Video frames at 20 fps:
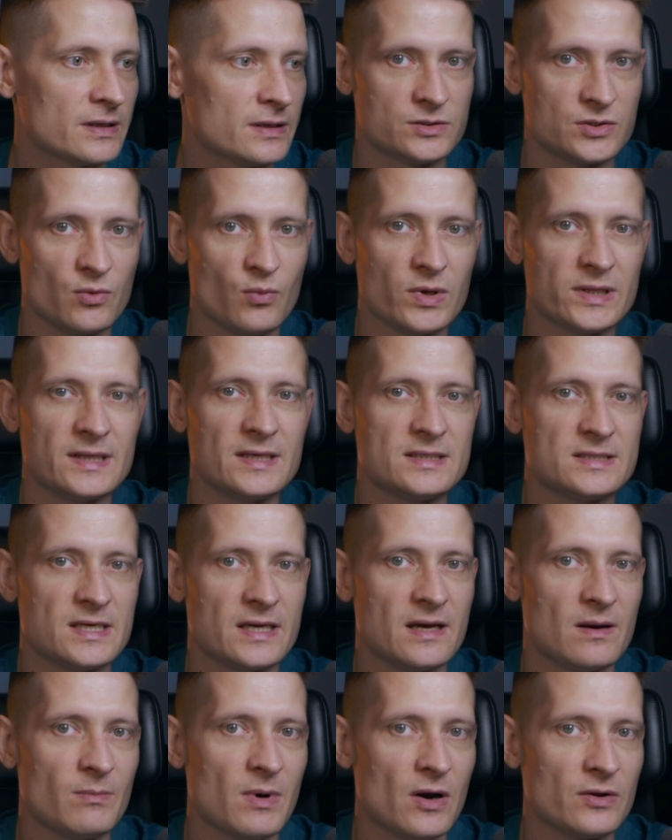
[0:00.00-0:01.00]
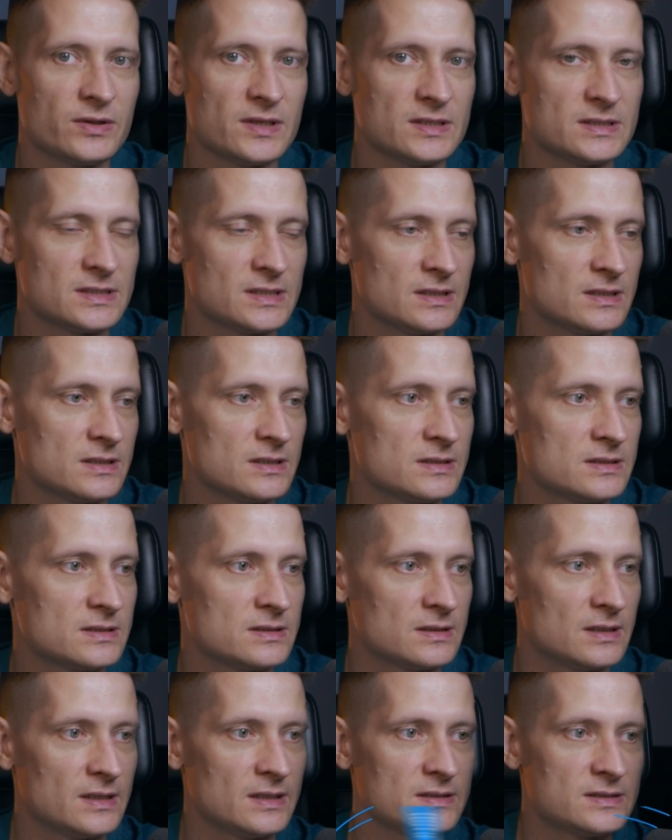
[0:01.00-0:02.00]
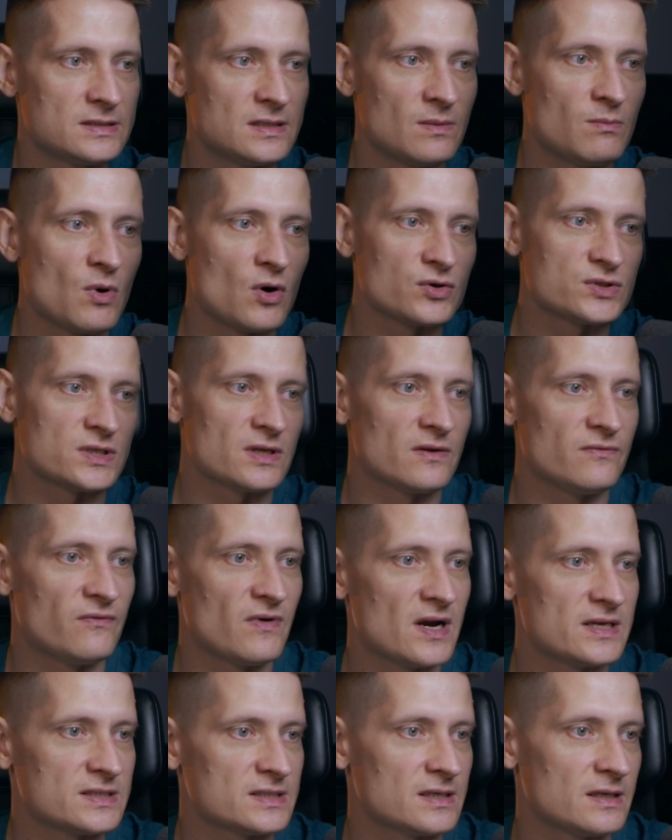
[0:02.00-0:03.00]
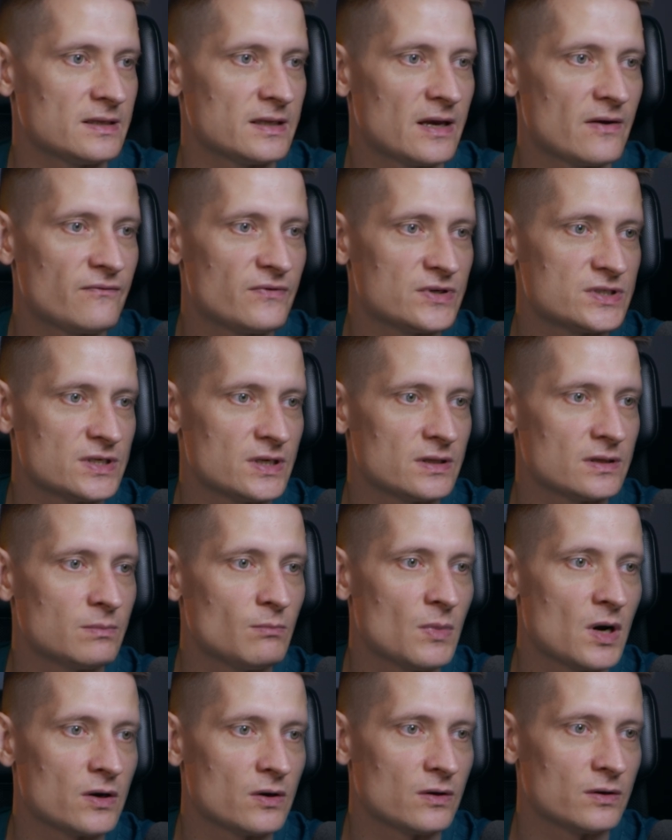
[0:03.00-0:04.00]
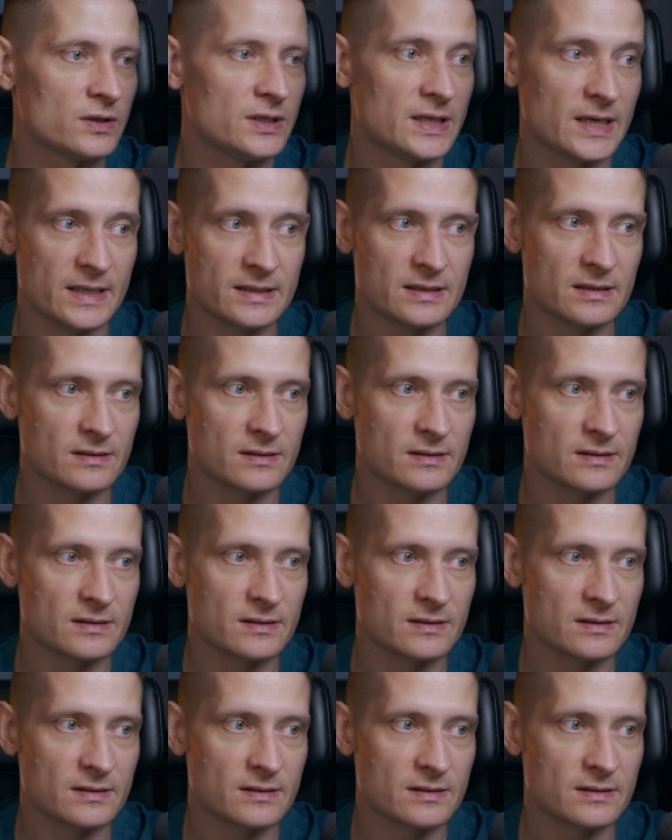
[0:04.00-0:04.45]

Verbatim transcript: So what they say about this is it's the most advanced and efficient model yet.